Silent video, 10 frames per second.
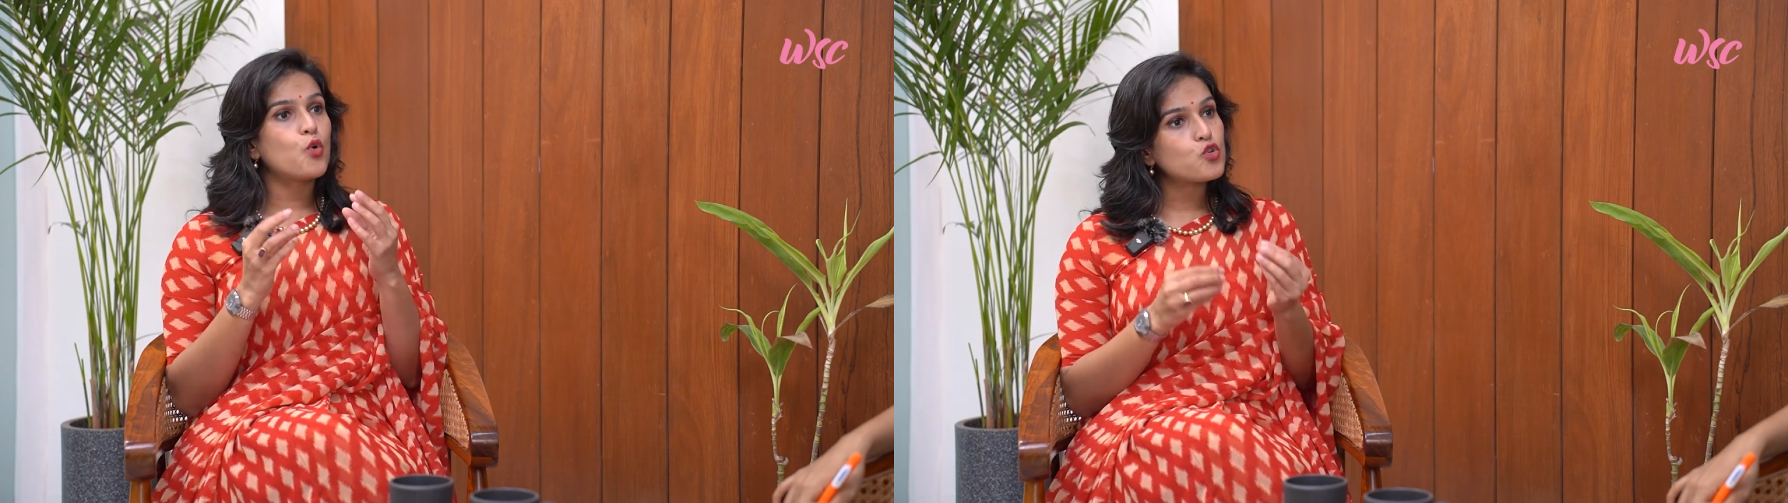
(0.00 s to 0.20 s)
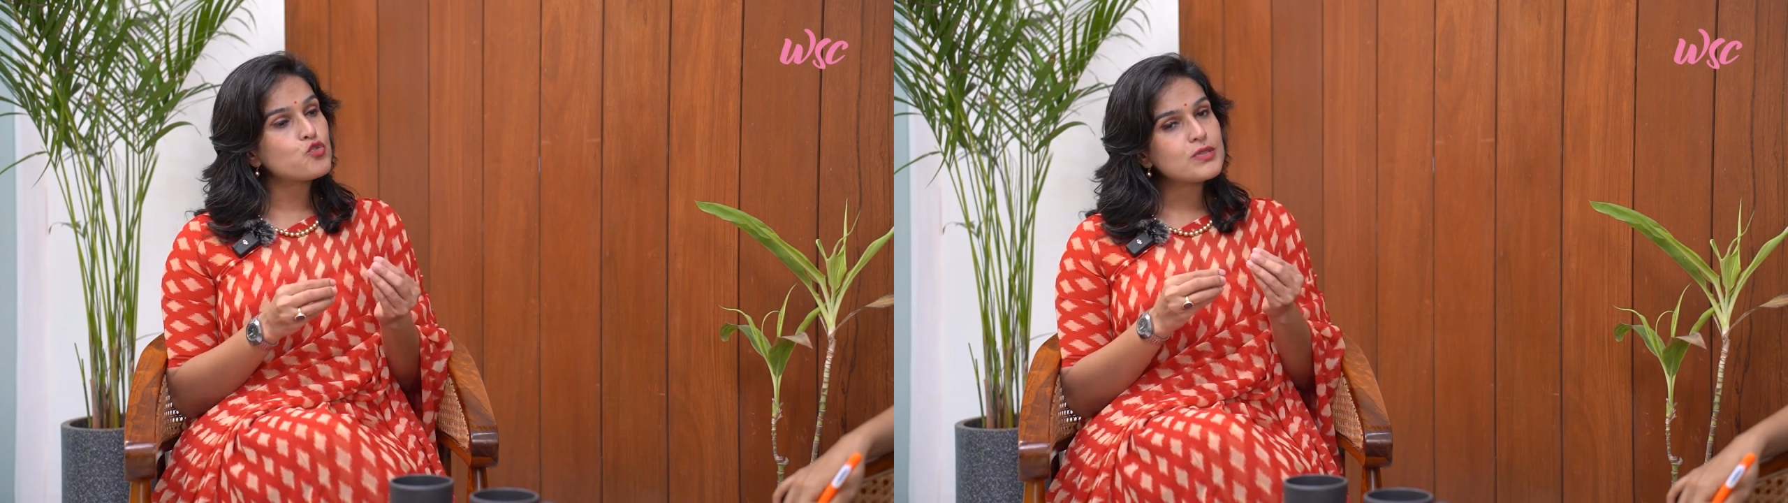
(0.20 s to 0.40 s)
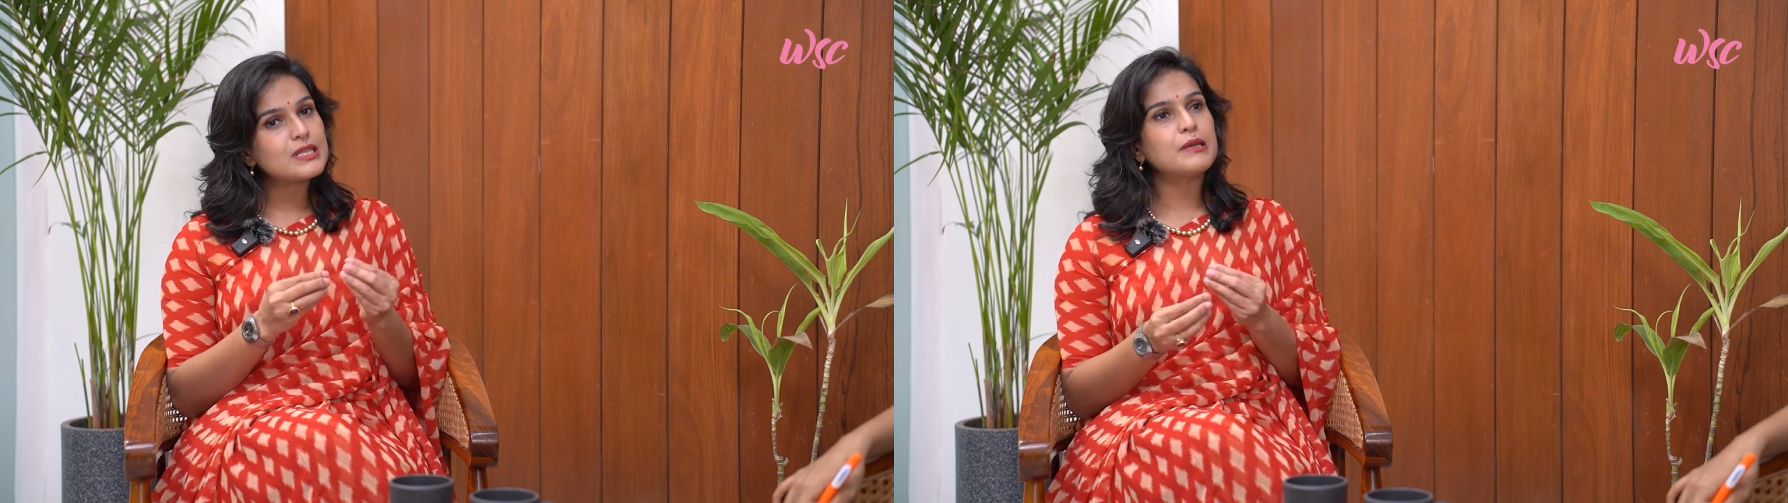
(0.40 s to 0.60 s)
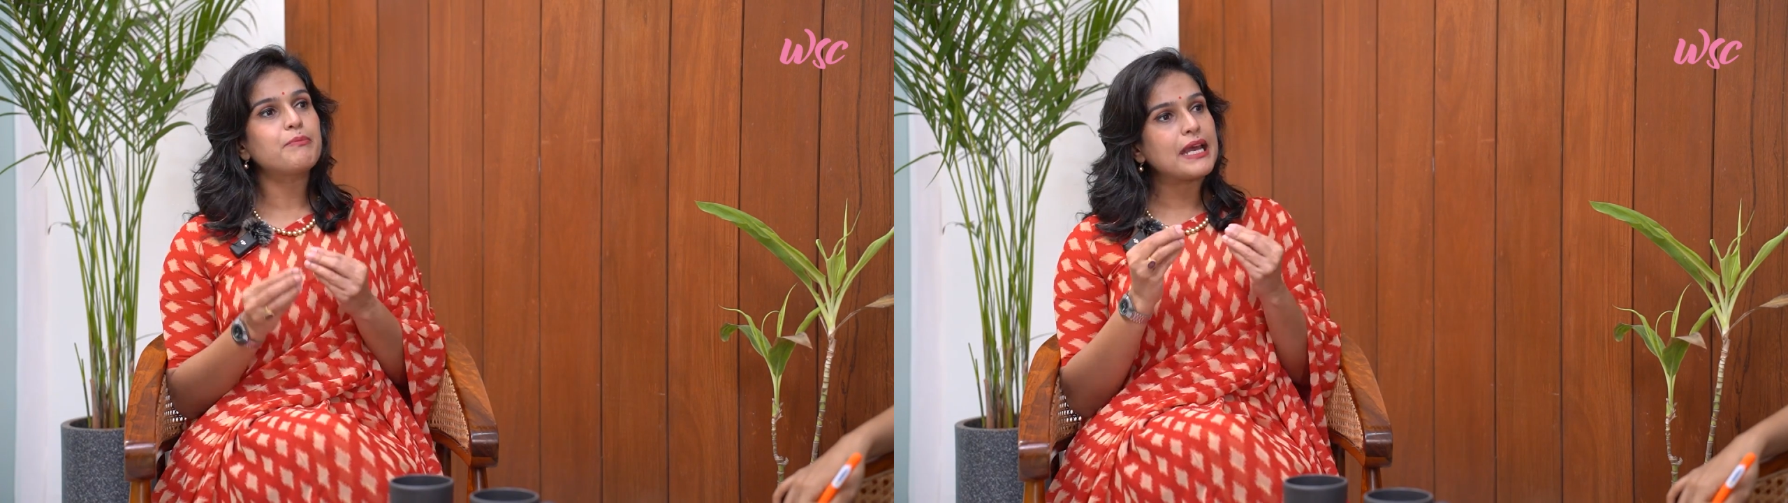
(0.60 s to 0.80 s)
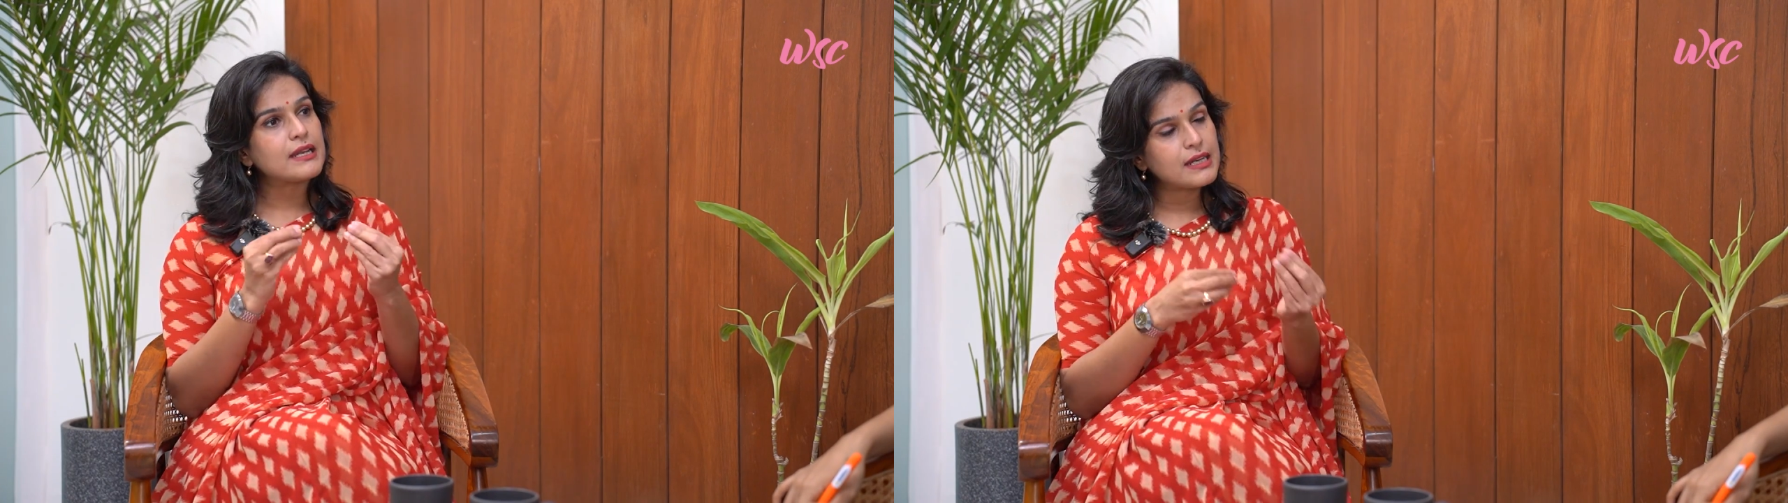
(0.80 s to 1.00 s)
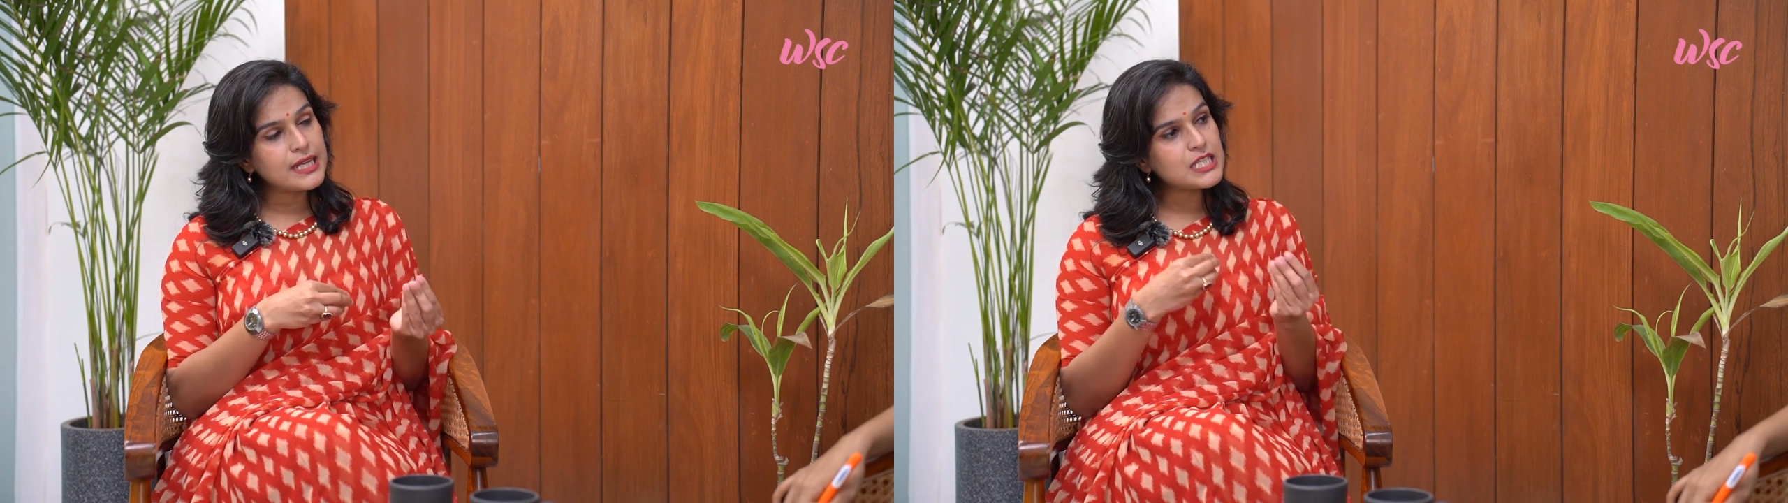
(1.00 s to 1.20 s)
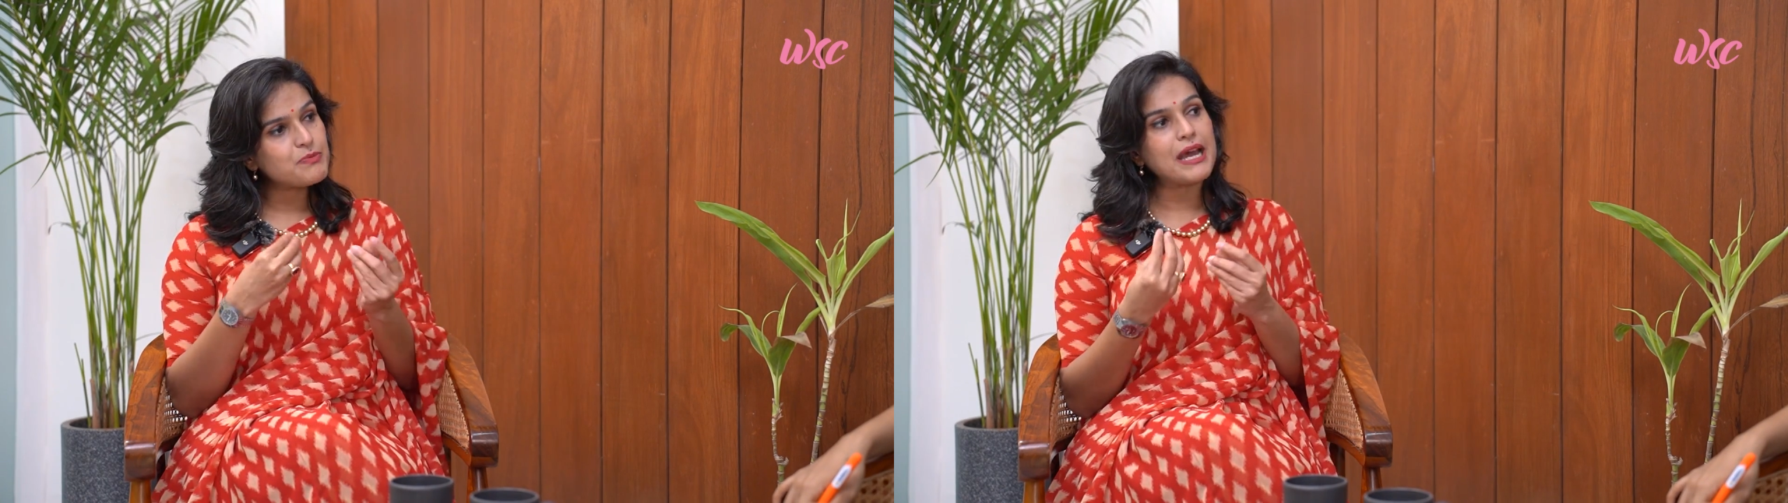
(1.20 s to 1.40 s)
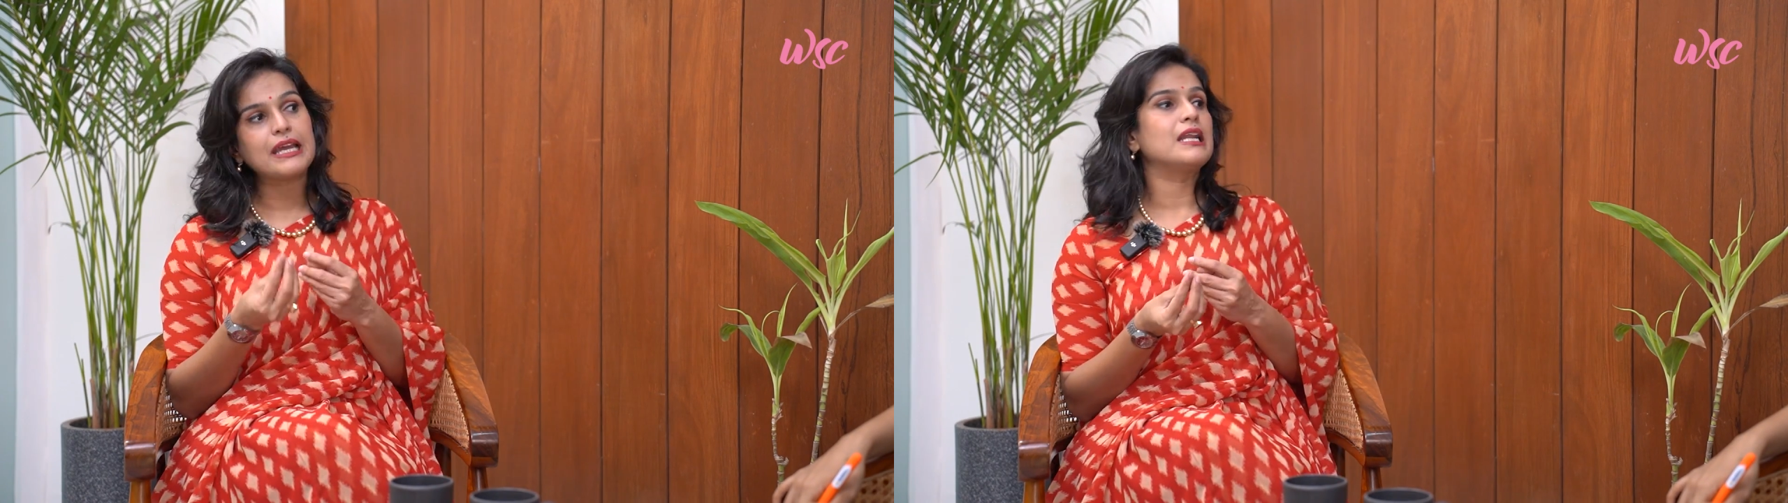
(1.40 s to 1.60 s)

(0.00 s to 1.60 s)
go to sleep at least by